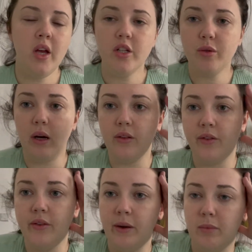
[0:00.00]
12th of
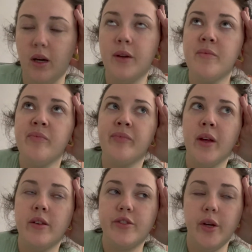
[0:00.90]
November.
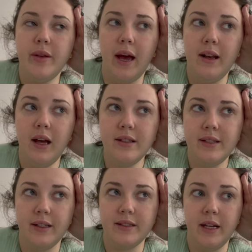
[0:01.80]
So yeah, last
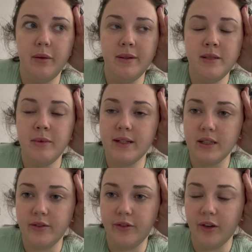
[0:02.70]
Saturday we went to my dad's
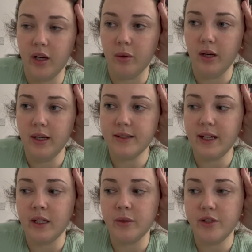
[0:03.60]
for fireworks
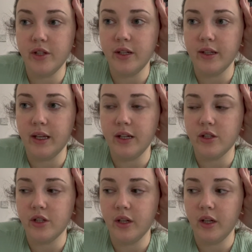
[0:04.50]
and I was stood in the
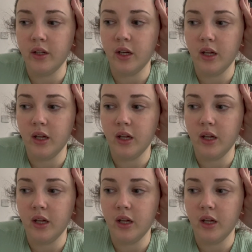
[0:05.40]
kitchen